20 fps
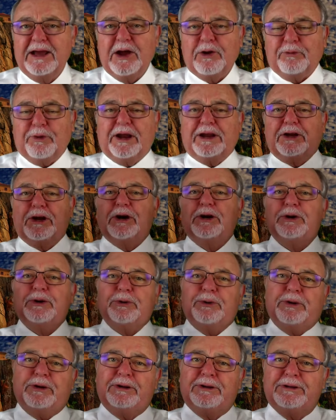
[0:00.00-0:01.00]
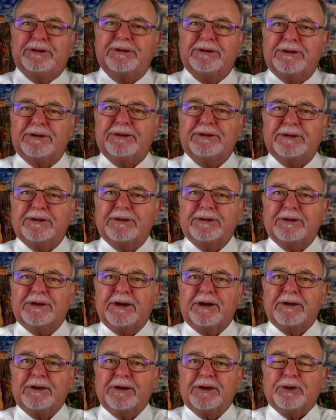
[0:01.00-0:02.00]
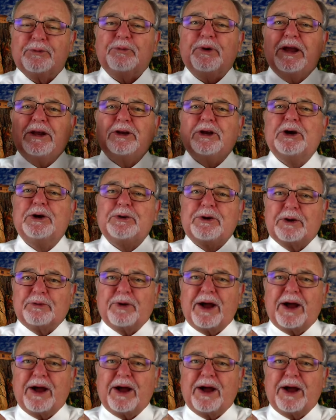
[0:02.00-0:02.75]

Renew a